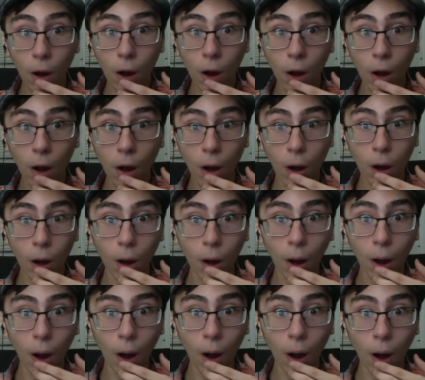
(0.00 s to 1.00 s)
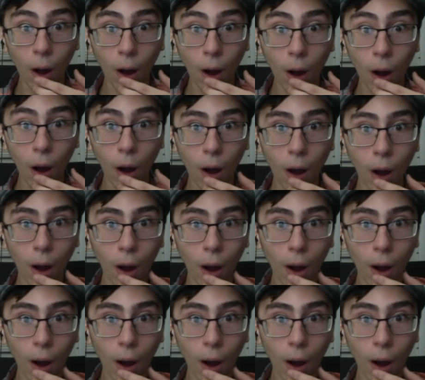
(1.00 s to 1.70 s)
Nothing is said.